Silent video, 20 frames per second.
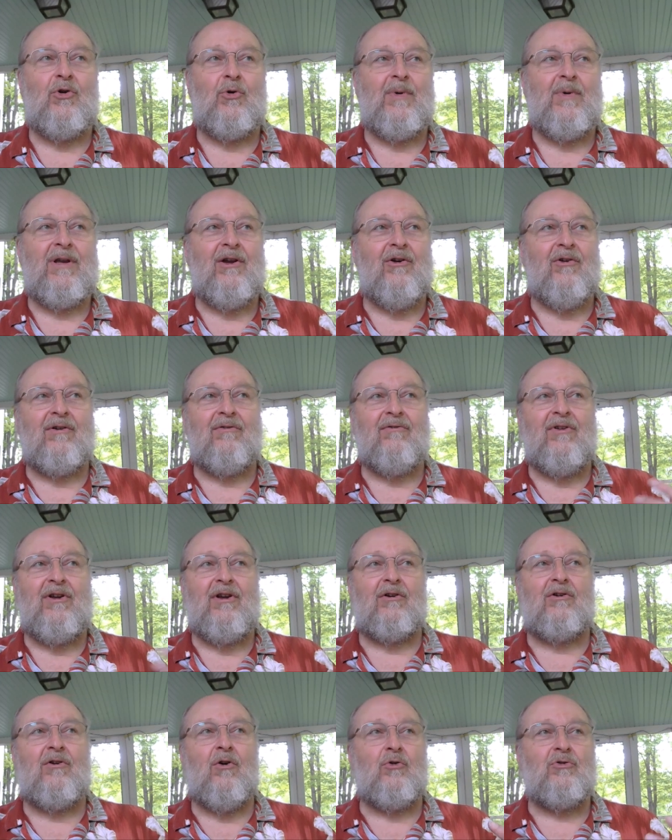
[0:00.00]
You'll be hearing
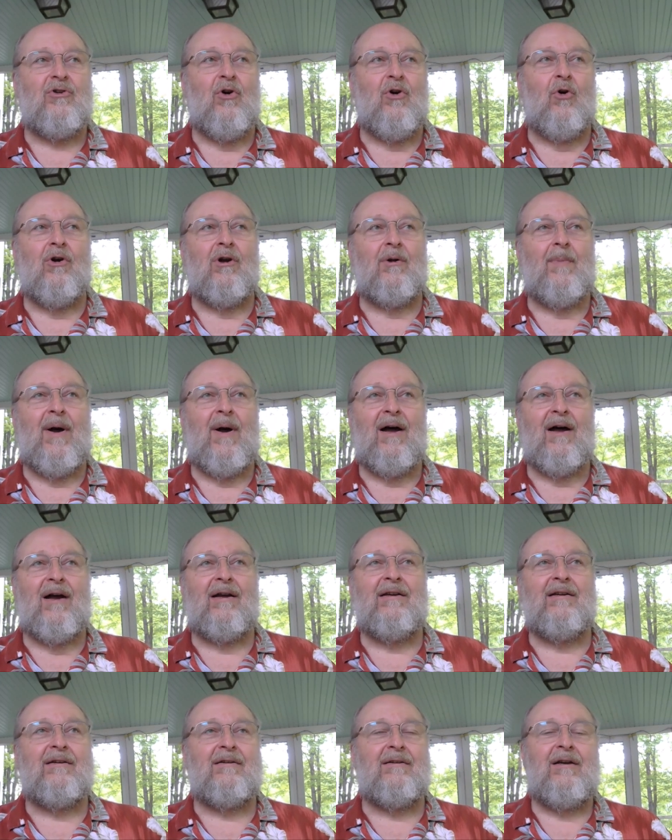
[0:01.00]
vehicles going
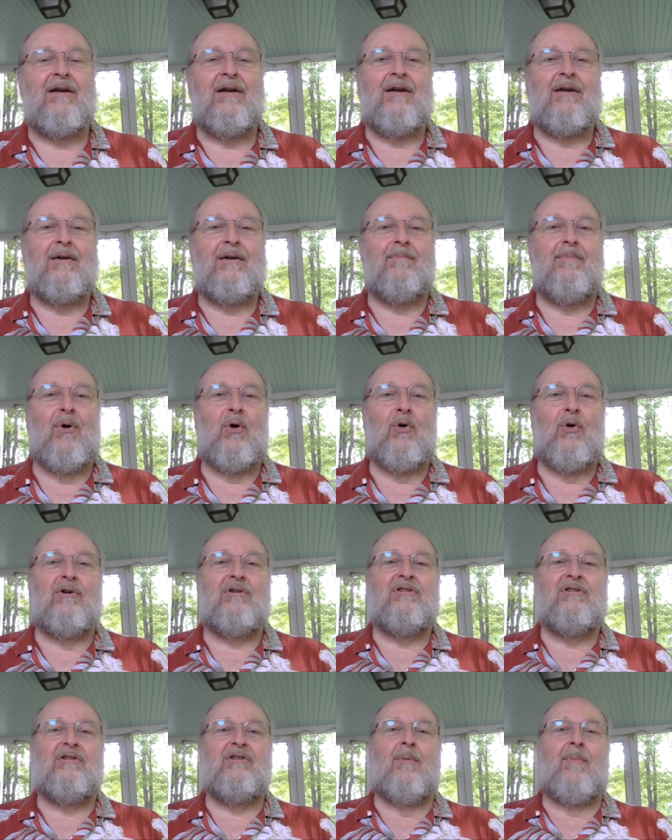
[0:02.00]
by and
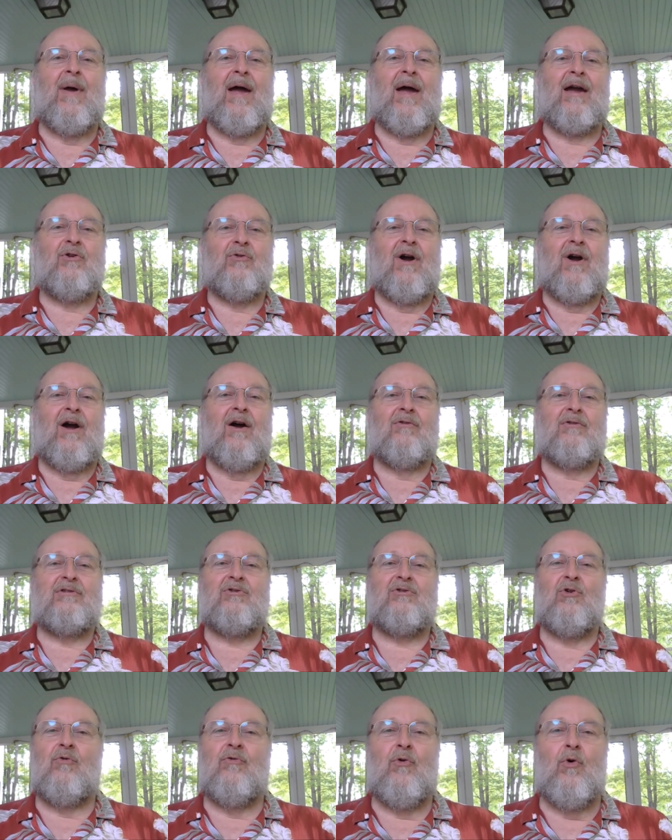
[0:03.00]
birds in the background and
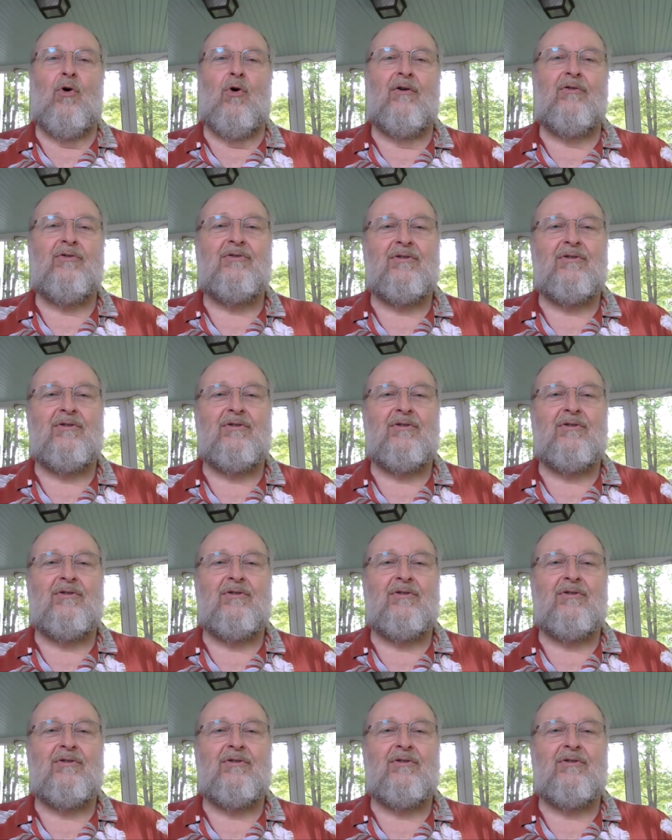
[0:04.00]
so forth.